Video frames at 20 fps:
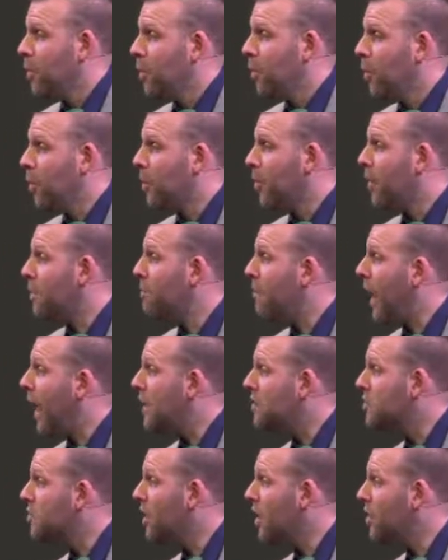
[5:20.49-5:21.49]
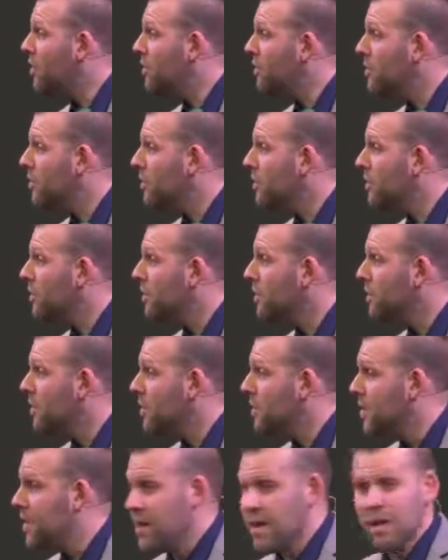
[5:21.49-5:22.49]
Where do our minds go?
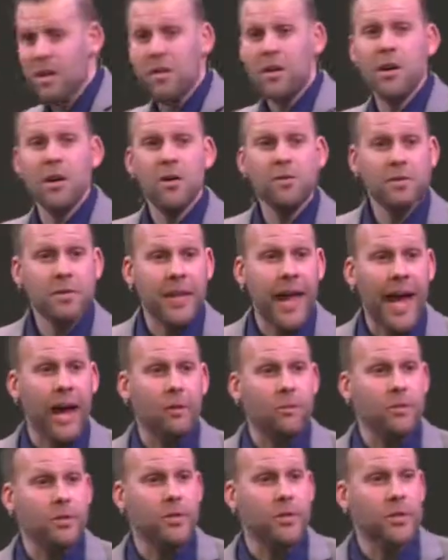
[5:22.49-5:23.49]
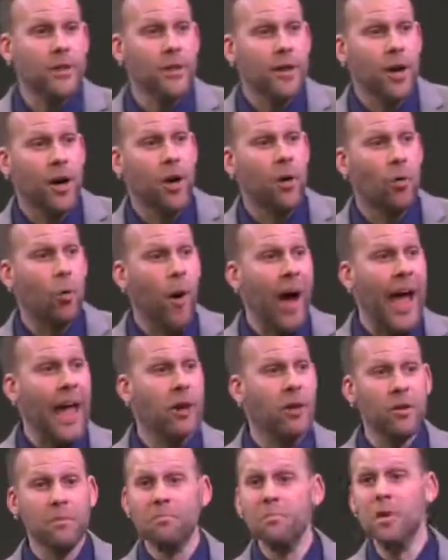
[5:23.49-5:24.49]
No doubt a
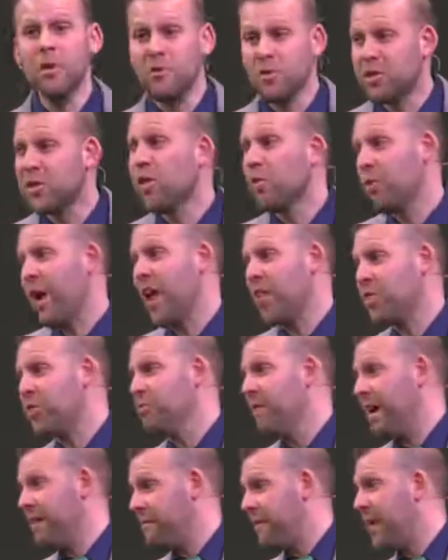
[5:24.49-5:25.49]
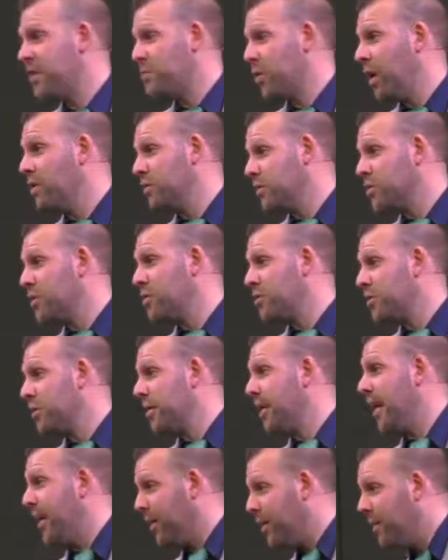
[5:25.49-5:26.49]
wild moose ran through my fence while I was at church
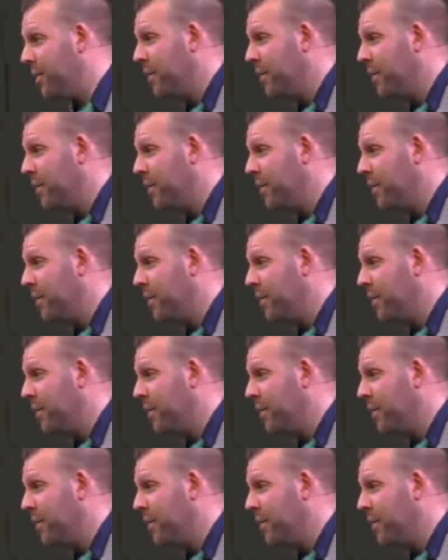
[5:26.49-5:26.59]
today.